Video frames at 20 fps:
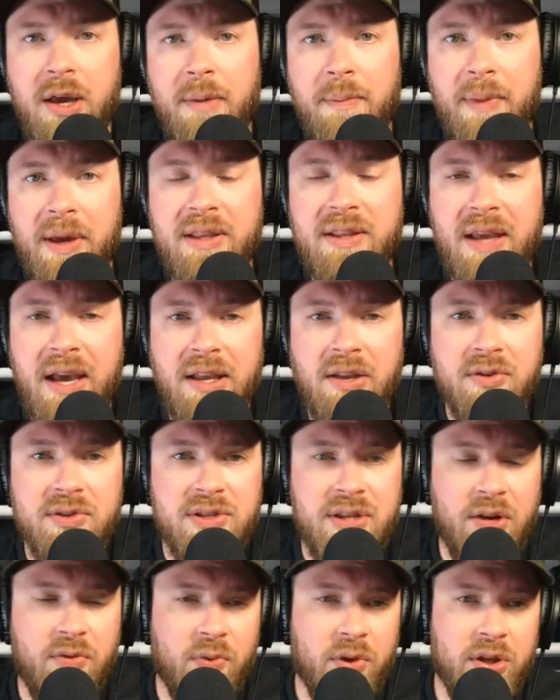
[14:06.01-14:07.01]
McDaniels
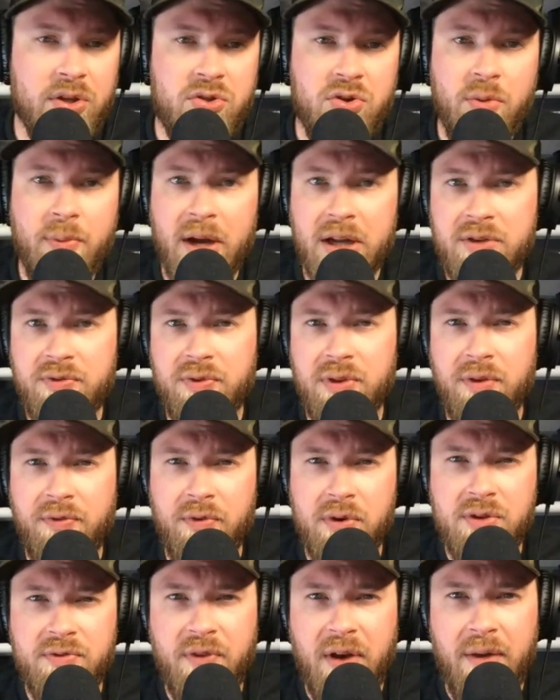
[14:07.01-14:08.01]
didn't really do much for the
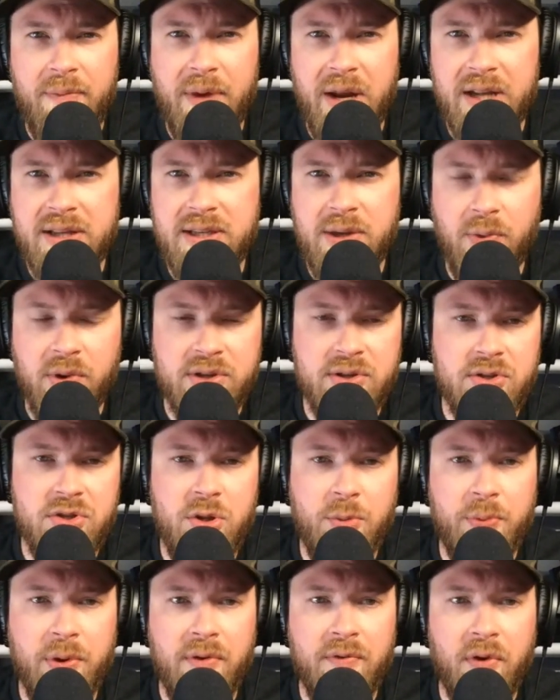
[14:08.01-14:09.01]
first 5 minutes. He wasn't
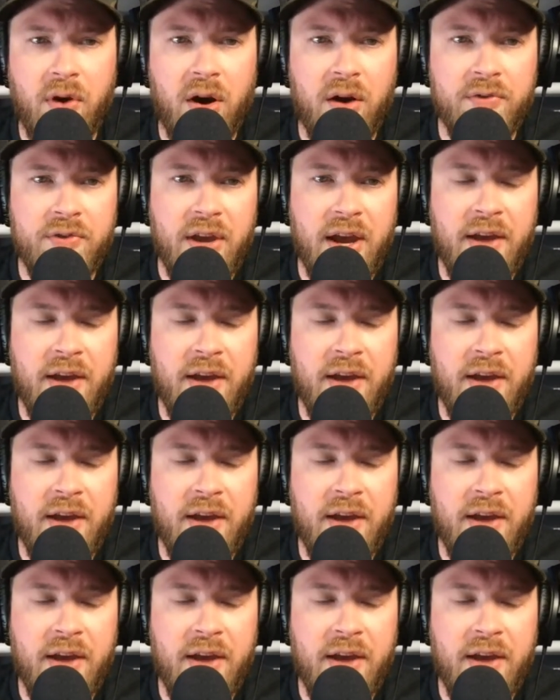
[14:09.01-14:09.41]
super involved.